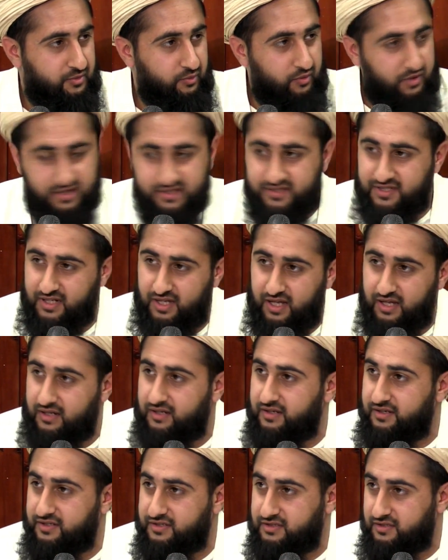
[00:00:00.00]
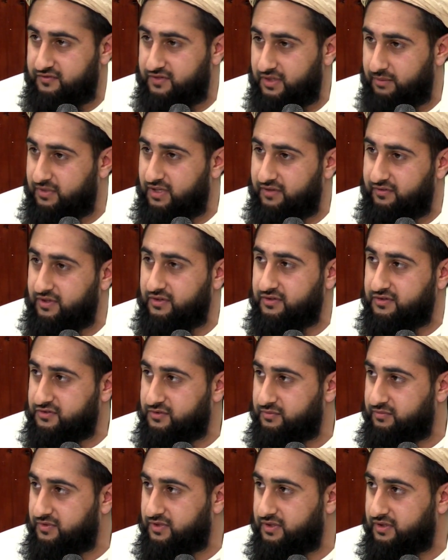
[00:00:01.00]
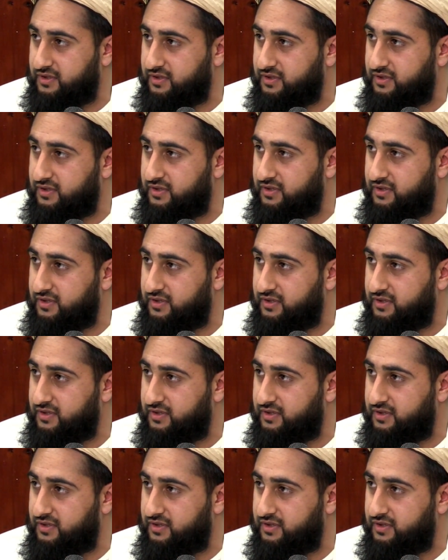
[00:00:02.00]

what is the likeliness of them giving us something?